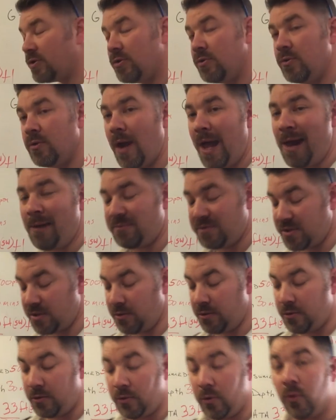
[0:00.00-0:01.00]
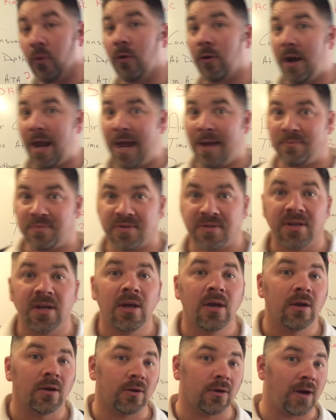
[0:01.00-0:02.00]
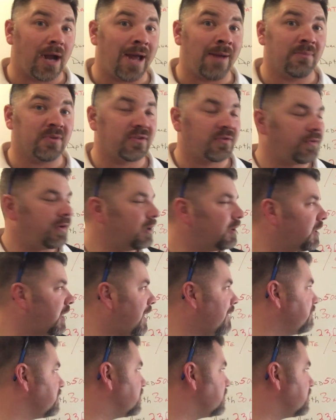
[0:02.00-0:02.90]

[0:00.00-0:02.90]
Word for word: or 2 absolute or, abs or atmospheric